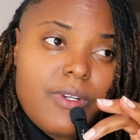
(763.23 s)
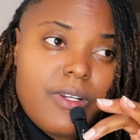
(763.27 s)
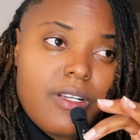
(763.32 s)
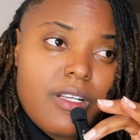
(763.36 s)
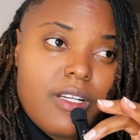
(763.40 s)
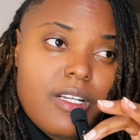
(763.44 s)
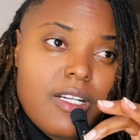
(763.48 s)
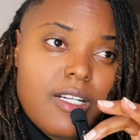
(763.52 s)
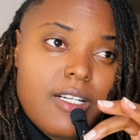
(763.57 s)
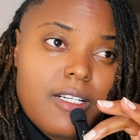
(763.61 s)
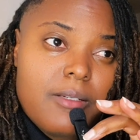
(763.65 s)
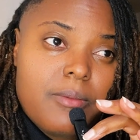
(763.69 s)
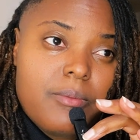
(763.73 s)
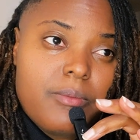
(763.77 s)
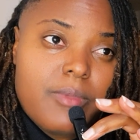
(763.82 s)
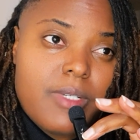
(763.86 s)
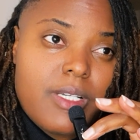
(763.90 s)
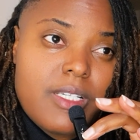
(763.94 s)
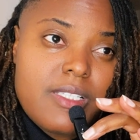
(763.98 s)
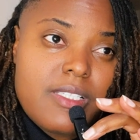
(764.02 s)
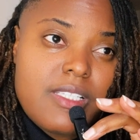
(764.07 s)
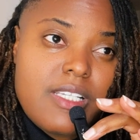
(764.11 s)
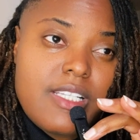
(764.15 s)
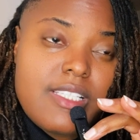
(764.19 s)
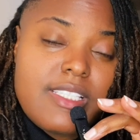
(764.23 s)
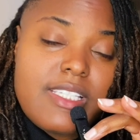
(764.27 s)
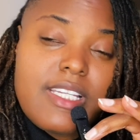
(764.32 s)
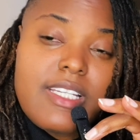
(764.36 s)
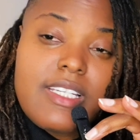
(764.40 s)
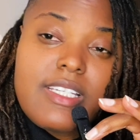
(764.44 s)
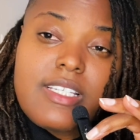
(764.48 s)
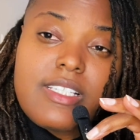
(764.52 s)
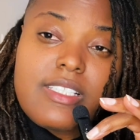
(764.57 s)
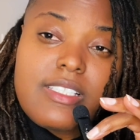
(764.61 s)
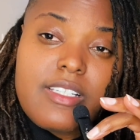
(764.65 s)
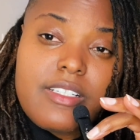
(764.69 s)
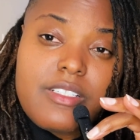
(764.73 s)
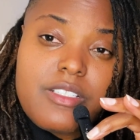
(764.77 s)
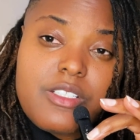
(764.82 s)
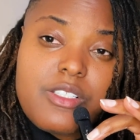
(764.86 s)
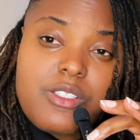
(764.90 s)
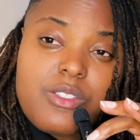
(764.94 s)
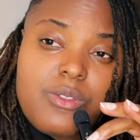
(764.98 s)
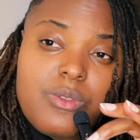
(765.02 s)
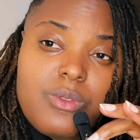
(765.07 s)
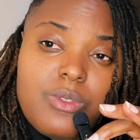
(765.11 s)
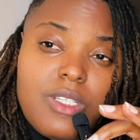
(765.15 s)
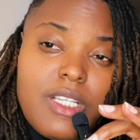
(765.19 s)
for attending such
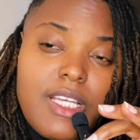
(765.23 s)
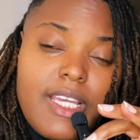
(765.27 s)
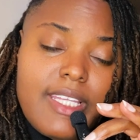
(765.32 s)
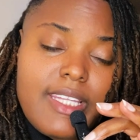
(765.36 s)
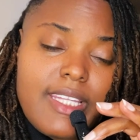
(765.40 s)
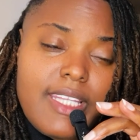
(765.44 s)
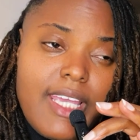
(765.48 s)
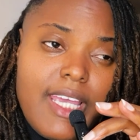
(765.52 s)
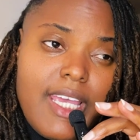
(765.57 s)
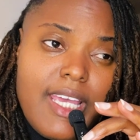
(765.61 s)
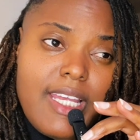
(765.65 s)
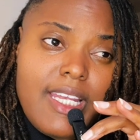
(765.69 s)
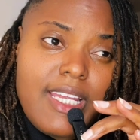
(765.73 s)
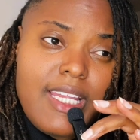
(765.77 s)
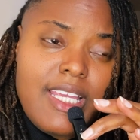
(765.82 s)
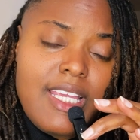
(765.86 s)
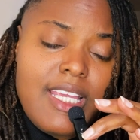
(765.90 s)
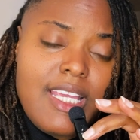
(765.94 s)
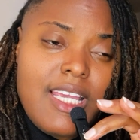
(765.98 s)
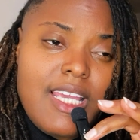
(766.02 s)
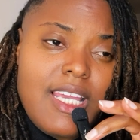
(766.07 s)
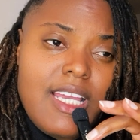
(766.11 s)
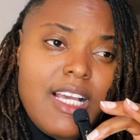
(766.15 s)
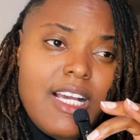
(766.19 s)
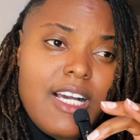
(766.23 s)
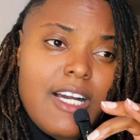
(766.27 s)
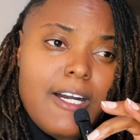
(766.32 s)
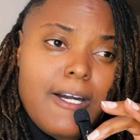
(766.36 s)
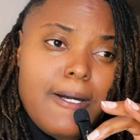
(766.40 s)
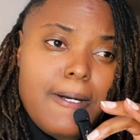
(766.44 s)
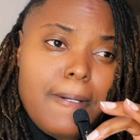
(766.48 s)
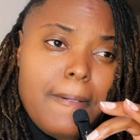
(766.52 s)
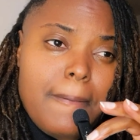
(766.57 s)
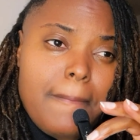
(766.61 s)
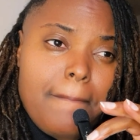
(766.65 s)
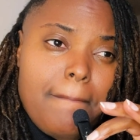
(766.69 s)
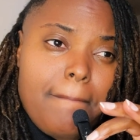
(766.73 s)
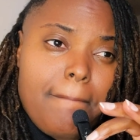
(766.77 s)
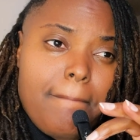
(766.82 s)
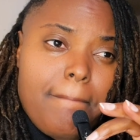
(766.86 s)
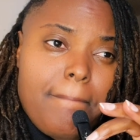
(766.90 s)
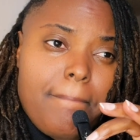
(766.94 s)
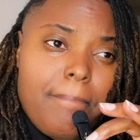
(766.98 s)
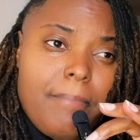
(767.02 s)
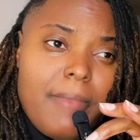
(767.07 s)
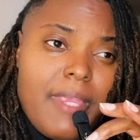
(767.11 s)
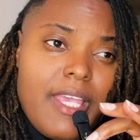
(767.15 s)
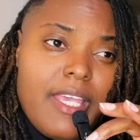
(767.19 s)
a school like that.
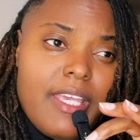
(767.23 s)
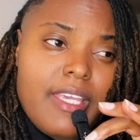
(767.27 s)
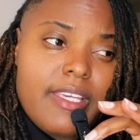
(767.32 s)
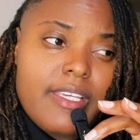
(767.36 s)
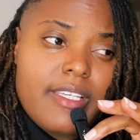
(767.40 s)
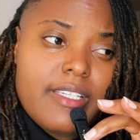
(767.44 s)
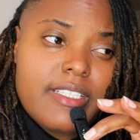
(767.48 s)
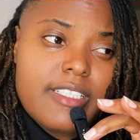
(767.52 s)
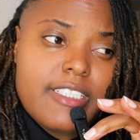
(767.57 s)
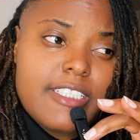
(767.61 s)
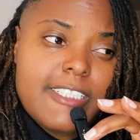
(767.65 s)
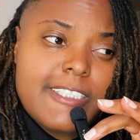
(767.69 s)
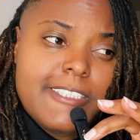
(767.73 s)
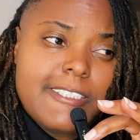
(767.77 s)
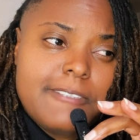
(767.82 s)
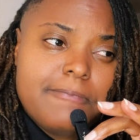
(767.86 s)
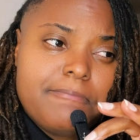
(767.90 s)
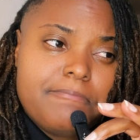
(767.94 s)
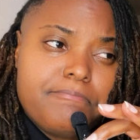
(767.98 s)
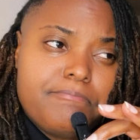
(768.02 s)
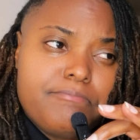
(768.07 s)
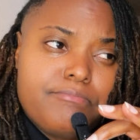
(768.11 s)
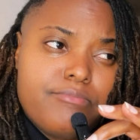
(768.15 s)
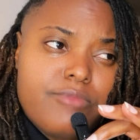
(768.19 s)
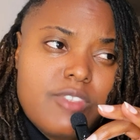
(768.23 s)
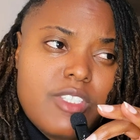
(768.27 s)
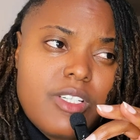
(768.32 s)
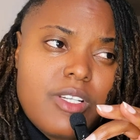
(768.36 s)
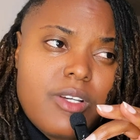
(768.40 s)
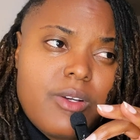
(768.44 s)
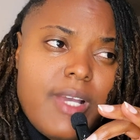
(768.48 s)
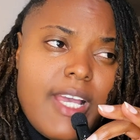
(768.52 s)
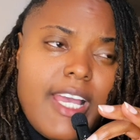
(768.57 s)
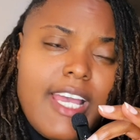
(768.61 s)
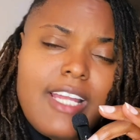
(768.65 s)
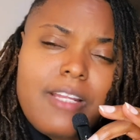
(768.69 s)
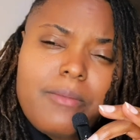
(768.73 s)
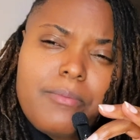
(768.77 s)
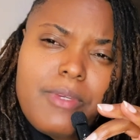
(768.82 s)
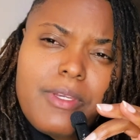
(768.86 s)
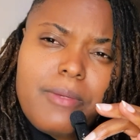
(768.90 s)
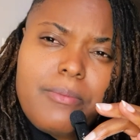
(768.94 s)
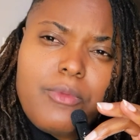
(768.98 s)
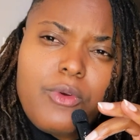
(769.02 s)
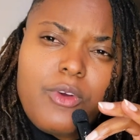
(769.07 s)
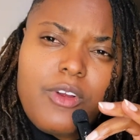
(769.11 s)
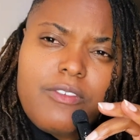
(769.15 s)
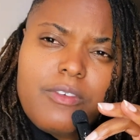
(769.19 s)
And had a
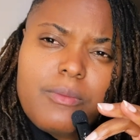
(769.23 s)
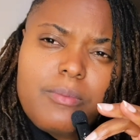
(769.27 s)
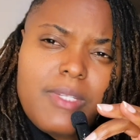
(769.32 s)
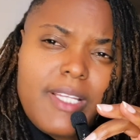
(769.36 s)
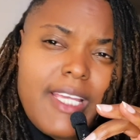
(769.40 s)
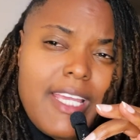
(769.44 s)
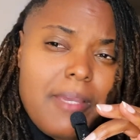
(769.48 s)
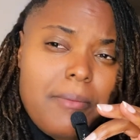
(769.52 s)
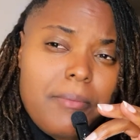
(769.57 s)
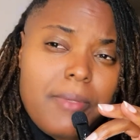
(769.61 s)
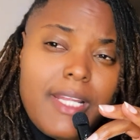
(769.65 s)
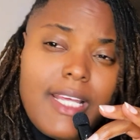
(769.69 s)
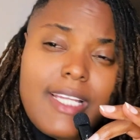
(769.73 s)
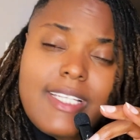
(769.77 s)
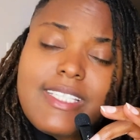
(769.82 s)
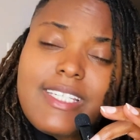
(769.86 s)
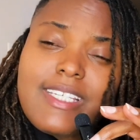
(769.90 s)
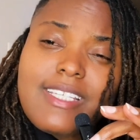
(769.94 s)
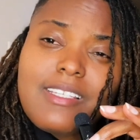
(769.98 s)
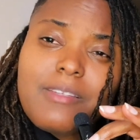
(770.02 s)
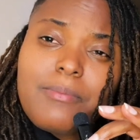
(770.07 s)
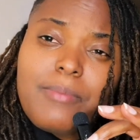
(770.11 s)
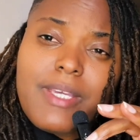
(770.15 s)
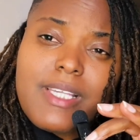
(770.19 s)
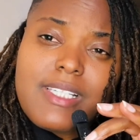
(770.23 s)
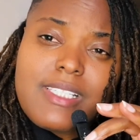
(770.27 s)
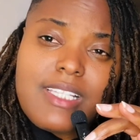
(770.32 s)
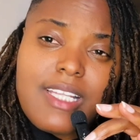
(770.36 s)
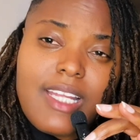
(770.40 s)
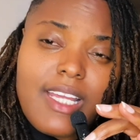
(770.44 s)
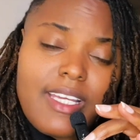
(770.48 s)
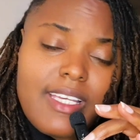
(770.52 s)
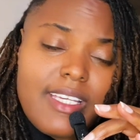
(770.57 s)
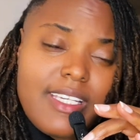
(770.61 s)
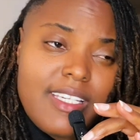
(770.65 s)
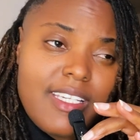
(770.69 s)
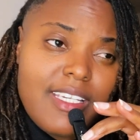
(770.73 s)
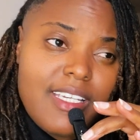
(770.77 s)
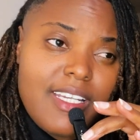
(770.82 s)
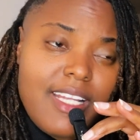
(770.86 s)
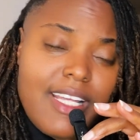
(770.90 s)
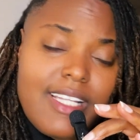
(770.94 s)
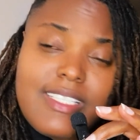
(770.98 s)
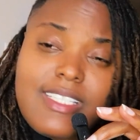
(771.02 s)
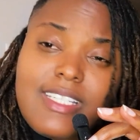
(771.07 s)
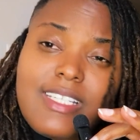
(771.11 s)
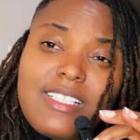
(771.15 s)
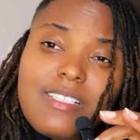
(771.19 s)
bit more of a plan, but I did the best that I
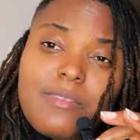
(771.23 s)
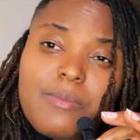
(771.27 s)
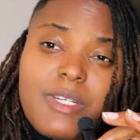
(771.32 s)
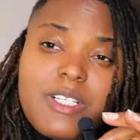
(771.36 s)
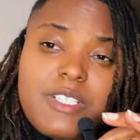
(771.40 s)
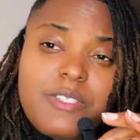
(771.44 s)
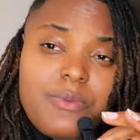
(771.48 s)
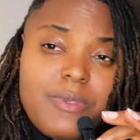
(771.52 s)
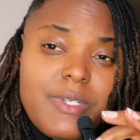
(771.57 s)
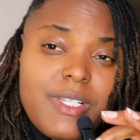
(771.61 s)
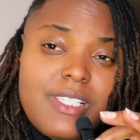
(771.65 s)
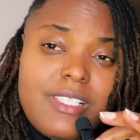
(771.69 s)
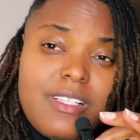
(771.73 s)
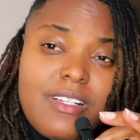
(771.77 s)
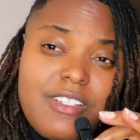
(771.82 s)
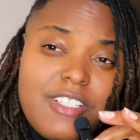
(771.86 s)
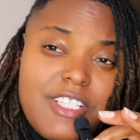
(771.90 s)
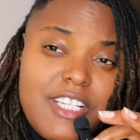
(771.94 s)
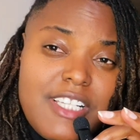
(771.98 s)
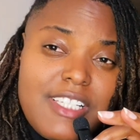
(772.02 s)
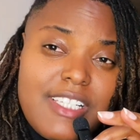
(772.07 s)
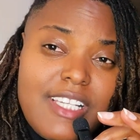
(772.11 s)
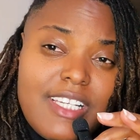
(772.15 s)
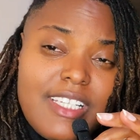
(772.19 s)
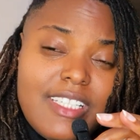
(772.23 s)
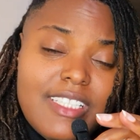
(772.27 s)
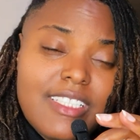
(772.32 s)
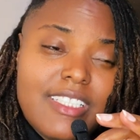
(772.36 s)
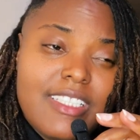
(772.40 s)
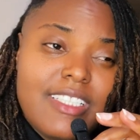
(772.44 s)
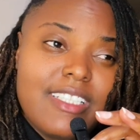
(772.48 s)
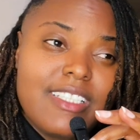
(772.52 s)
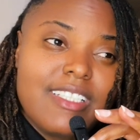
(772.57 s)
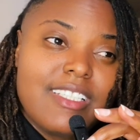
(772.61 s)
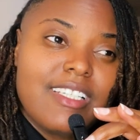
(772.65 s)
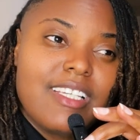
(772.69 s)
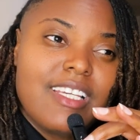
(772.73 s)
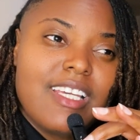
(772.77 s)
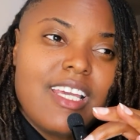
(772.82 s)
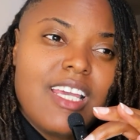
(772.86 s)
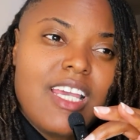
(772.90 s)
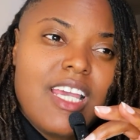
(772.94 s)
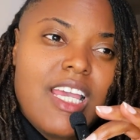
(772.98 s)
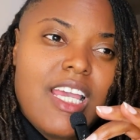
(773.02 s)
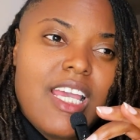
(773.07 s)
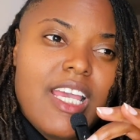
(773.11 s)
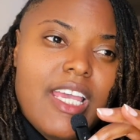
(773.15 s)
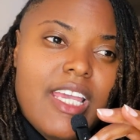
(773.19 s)
could. I did as much research as I could,
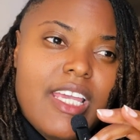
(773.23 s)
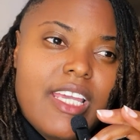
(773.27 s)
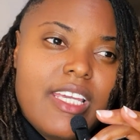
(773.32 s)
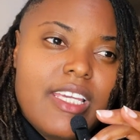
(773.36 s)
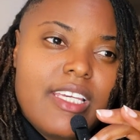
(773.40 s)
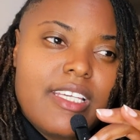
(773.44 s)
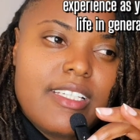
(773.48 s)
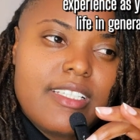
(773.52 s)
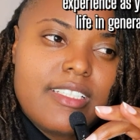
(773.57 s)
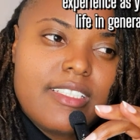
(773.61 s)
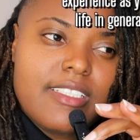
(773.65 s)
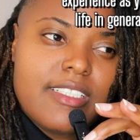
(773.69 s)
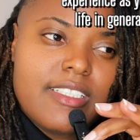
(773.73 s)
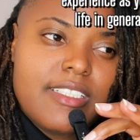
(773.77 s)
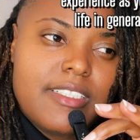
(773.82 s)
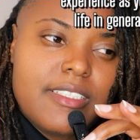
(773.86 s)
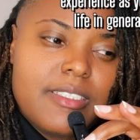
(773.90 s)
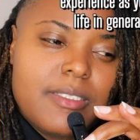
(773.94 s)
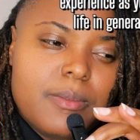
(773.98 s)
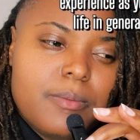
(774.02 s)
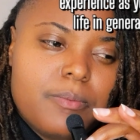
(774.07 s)
and